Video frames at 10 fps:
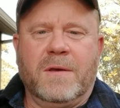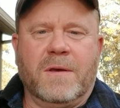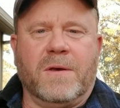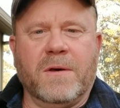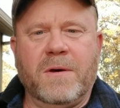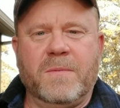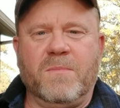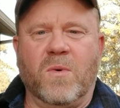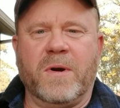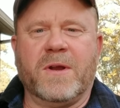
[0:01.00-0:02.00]
Good
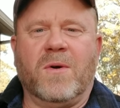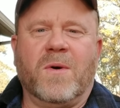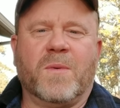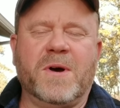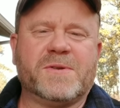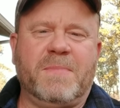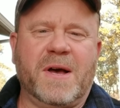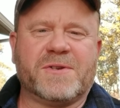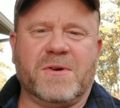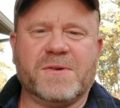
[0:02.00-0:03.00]
morning, Northwest
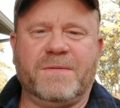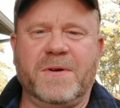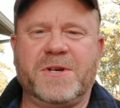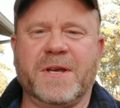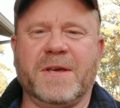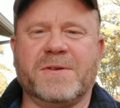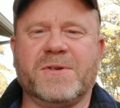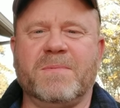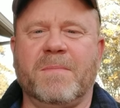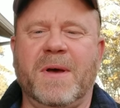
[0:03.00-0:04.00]
Bass Holes Fishing and
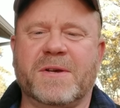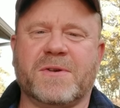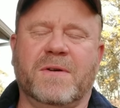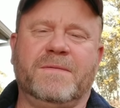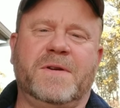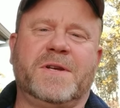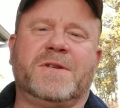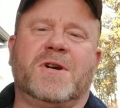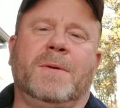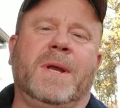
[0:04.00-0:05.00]
Super Bass Hole Fishing
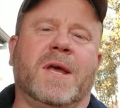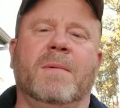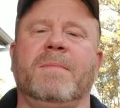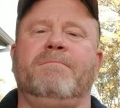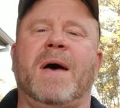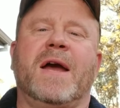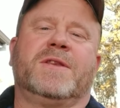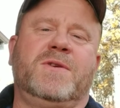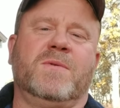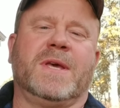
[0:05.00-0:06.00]
Tournament coming back
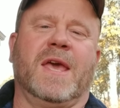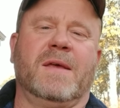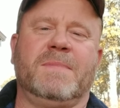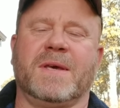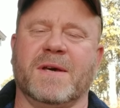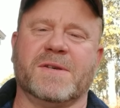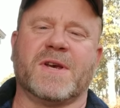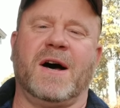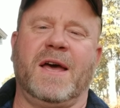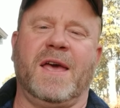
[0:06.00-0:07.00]
to you again because
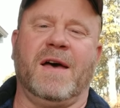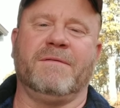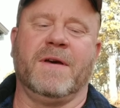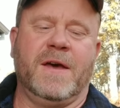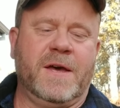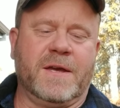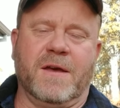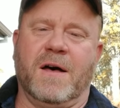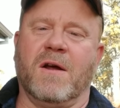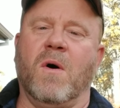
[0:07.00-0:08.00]
I have
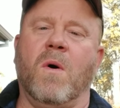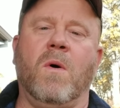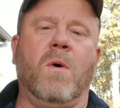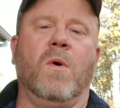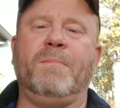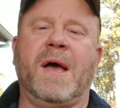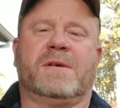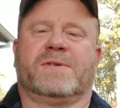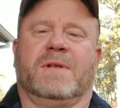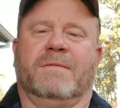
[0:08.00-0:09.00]
got a whole
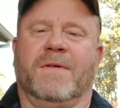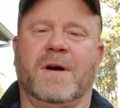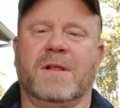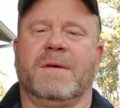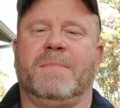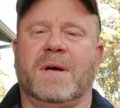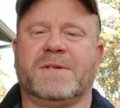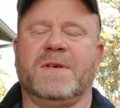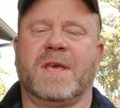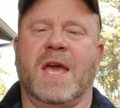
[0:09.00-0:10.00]
passel of ugly
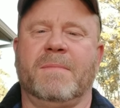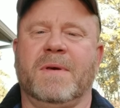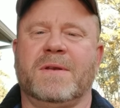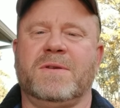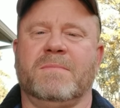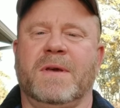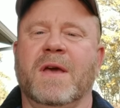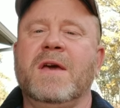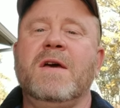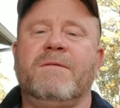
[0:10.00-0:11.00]
bugs that came into me
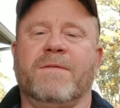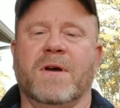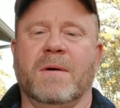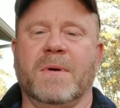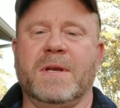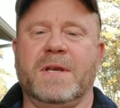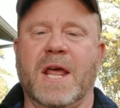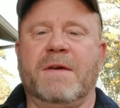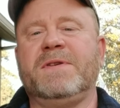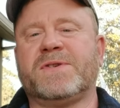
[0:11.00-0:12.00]
from
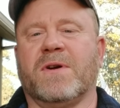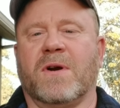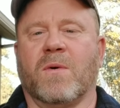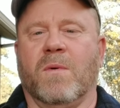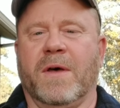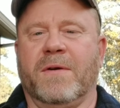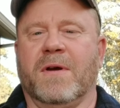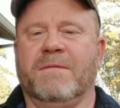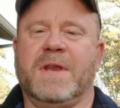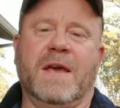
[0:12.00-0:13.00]
Davy Starkweather
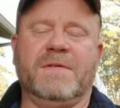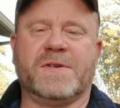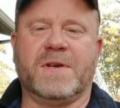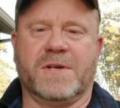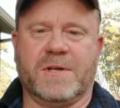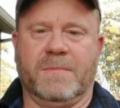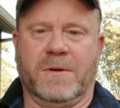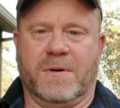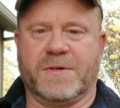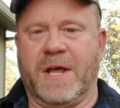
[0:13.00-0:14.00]
of Davy's Custom
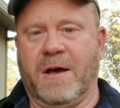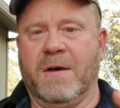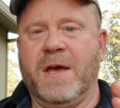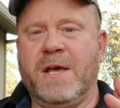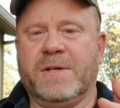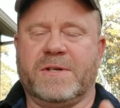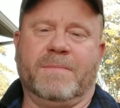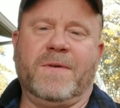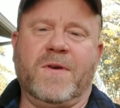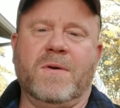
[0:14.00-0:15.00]
Lures. Now, some
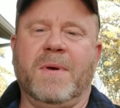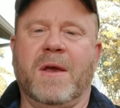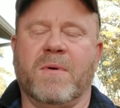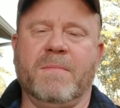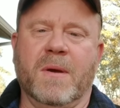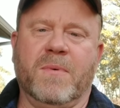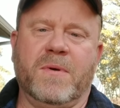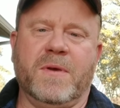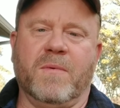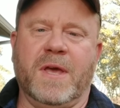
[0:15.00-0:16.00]
of you may remember
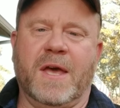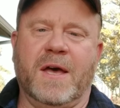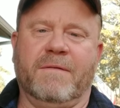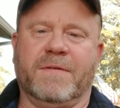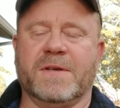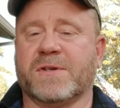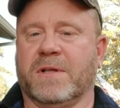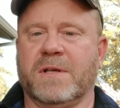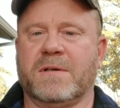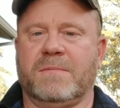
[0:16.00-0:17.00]
that we have this
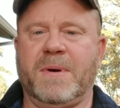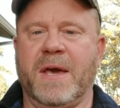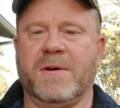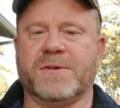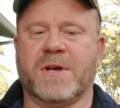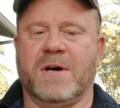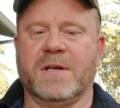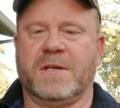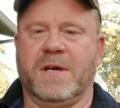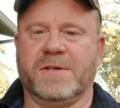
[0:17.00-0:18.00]
little painters
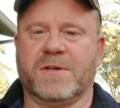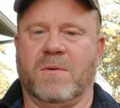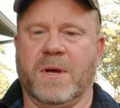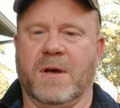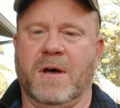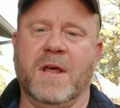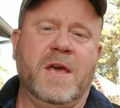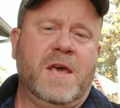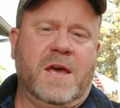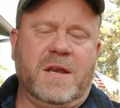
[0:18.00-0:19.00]
contest going on,
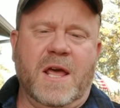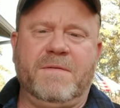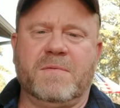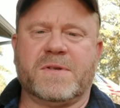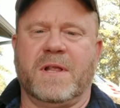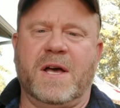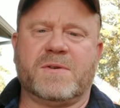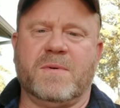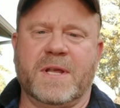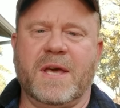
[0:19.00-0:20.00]
and Davy was the last
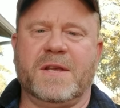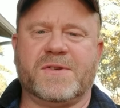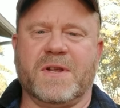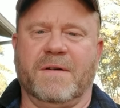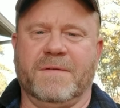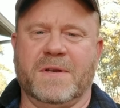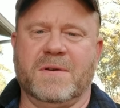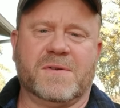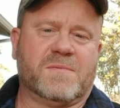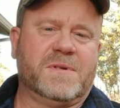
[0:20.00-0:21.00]
one to get his stuff
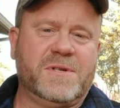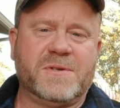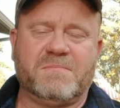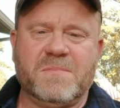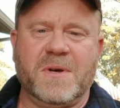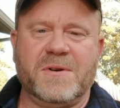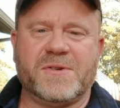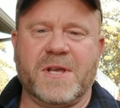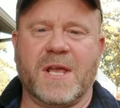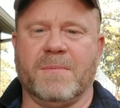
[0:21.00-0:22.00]
into us, which is
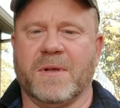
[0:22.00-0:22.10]
understandable.